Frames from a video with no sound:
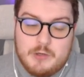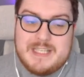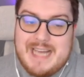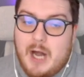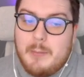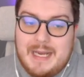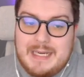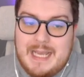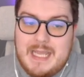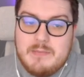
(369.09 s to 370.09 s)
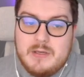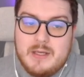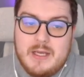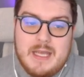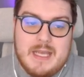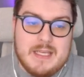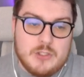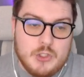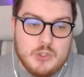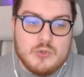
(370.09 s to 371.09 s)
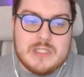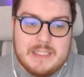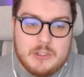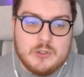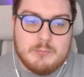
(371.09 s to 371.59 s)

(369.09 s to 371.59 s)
a dial by name, it's usually good